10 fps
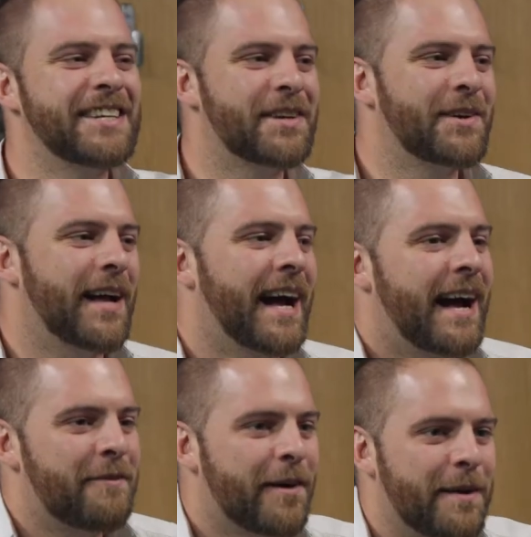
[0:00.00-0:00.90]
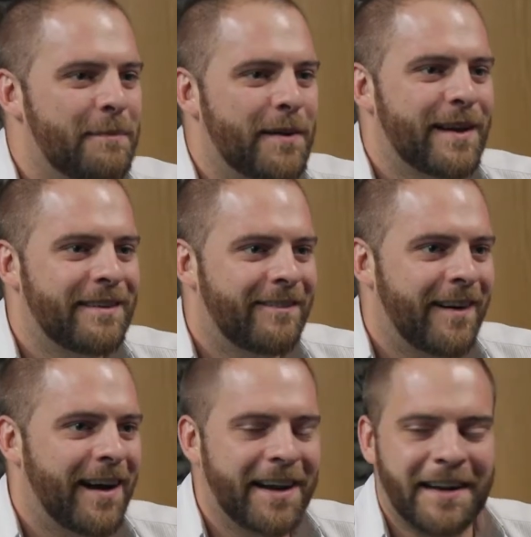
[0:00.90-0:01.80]
it's called "Have I Been?"
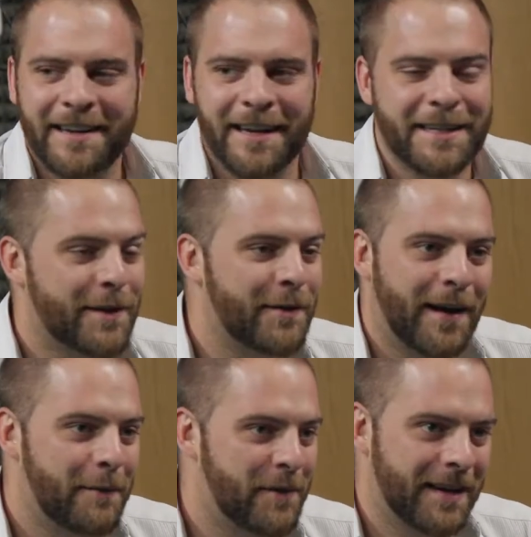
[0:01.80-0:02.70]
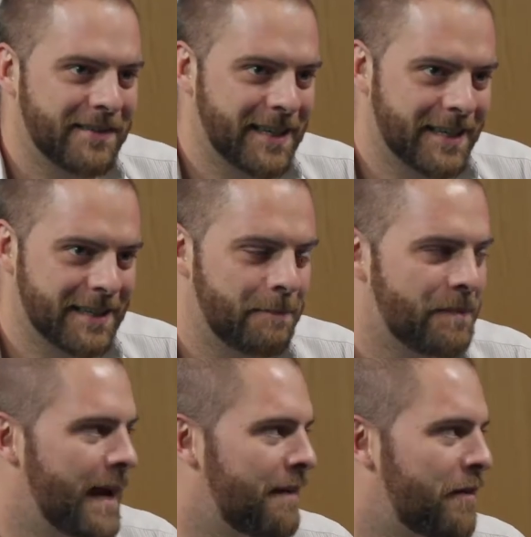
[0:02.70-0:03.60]
Right, I, I don't know how to pronounce this.
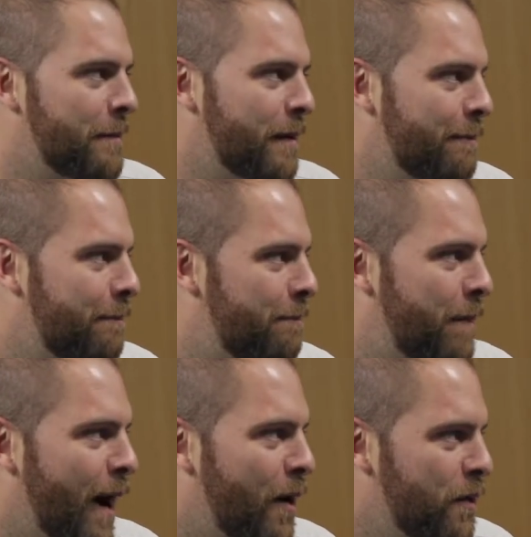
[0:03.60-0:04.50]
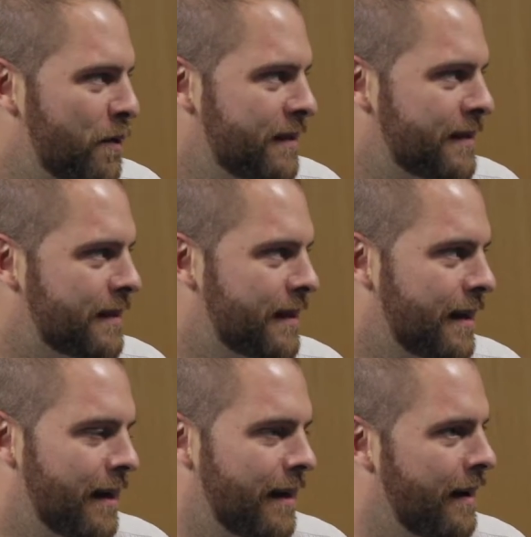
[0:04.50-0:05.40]
Have I been Pwn, pwned? Yeah.
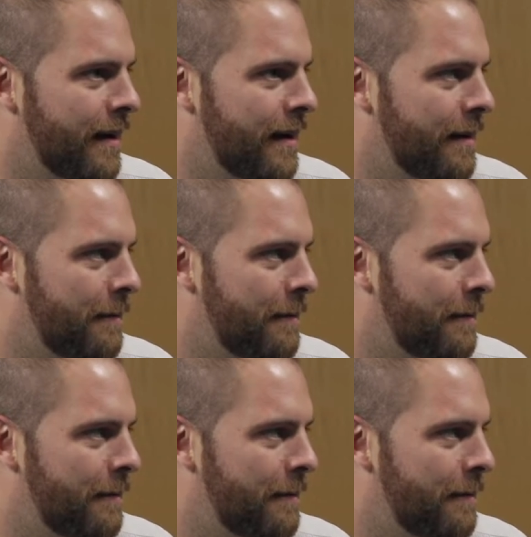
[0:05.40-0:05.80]
It's owned, but